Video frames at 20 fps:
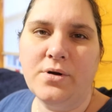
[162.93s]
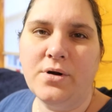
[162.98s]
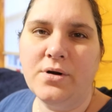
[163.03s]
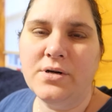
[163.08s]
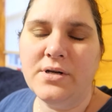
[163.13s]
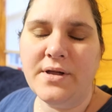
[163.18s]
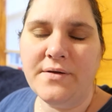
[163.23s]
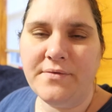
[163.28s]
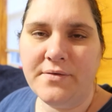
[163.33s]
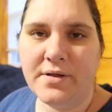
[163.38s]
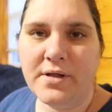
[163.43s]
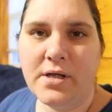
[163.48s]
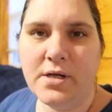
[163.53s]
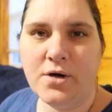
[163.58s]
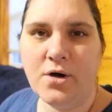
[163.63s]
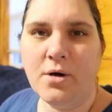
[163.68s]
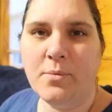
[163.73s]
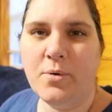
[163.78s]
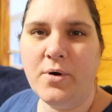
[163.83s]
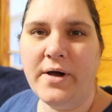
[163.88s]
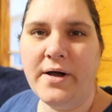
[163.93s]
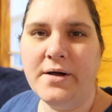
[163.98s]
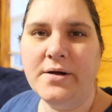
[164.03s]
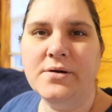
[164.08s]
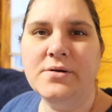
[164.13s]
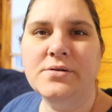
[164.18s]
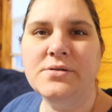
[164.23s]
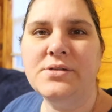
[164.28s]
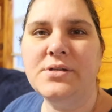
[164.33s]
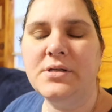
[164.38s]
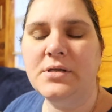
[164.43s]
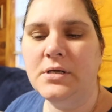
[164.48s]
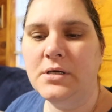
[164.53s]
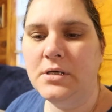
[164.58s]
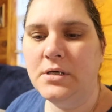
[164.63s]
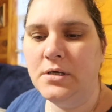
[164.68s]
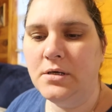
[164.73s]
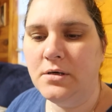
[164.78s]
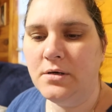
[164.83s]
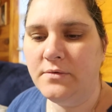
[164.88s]
are definitely in our prayers,
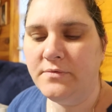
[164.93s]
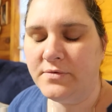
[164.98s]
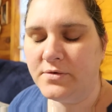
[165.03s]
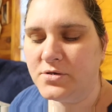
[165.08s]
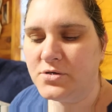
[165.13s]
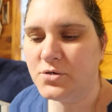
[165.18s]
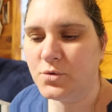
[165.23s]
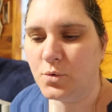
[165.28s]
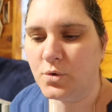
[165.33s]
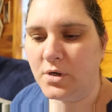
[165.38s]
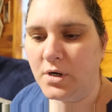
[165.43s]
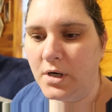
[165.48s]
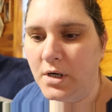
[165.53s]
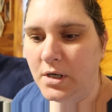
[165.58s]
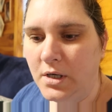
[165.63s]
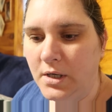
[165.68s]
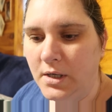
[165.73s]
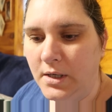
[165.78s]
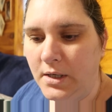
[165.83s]
for sure.